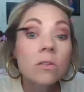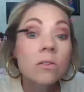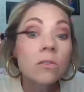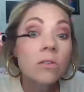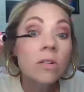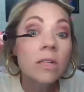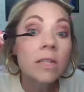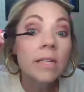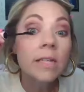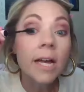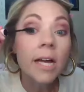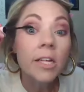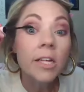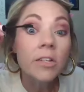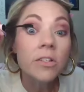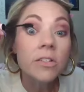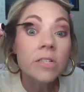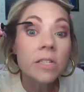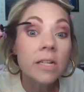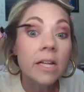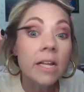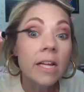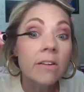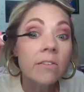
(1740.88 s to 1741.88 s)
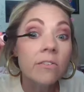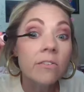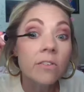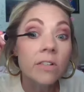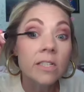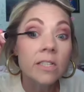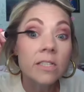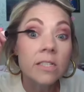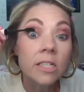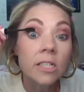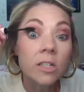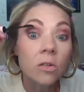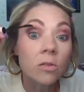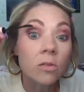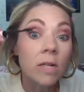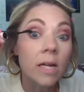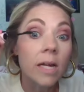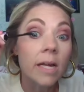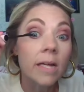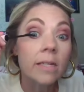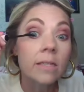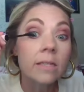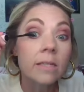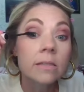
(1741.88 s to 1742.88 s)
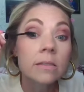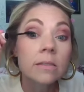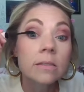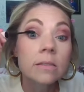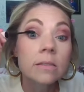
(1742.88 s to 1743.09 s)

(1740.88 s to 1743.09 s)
really, I use it every single day.